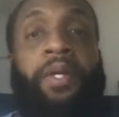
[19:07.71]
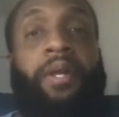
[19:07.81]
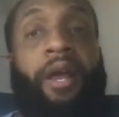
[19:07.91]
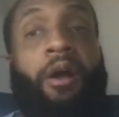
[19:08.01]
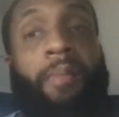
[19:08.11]

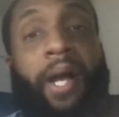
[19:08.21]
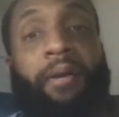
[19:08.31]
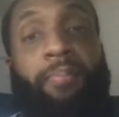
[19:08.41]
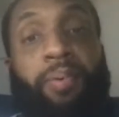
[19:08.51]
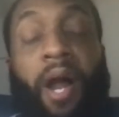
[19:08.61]
now my
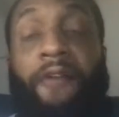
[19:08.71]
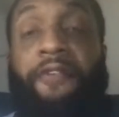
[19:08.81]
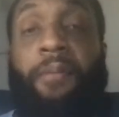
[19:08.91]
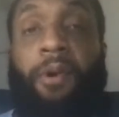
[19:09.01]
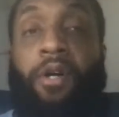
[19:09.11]

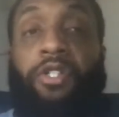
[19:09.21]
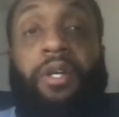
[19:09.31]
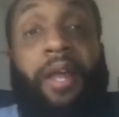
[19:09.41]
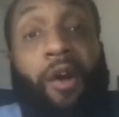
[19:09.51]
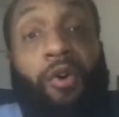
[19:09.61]
profit margin
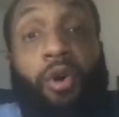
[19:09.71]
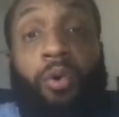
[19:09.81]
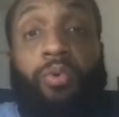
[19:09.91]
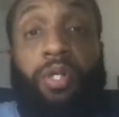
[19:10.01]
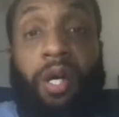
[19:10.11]
now
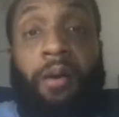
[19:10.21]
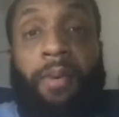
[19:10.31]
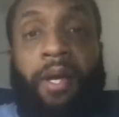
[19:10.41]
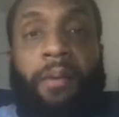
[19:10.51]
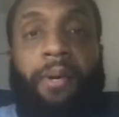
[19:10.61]
goes up
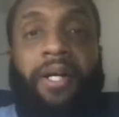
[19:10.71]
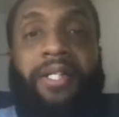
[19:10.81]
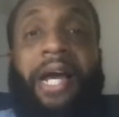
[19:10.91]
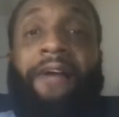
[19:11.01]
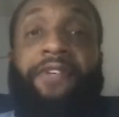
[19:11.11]
because
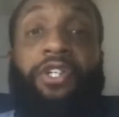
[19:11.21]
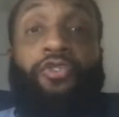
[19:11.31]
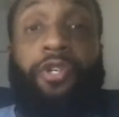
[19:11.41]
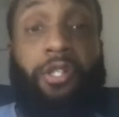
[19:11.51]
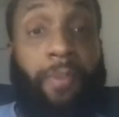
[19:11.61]
I
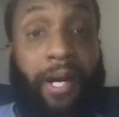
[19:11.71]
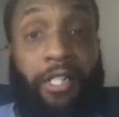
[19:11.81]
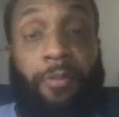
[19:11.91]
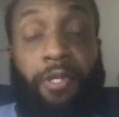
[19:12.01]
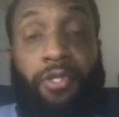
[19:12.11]
decreased my
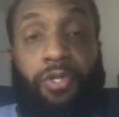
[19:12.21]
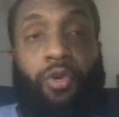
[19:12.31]
expenses.